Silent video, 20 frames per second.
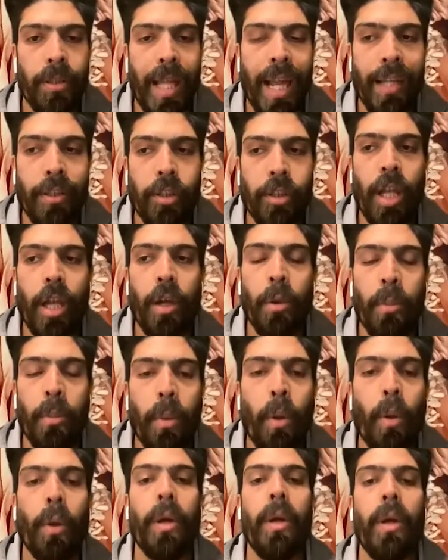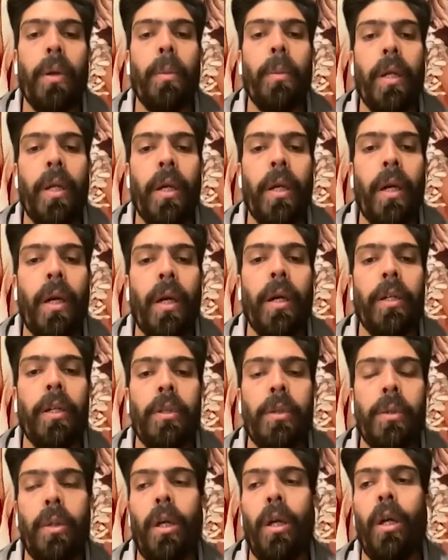that's how important we are
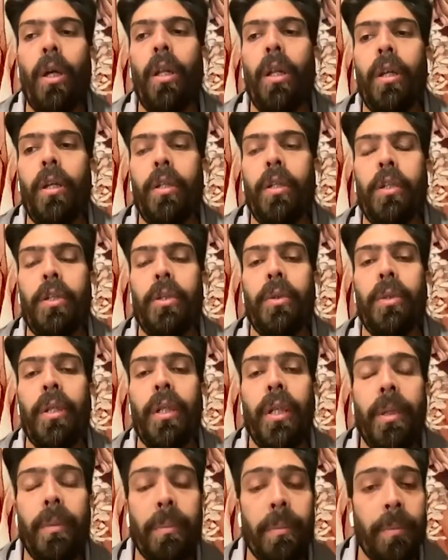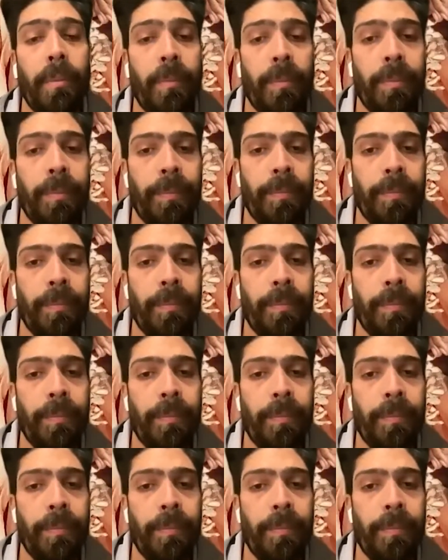to him,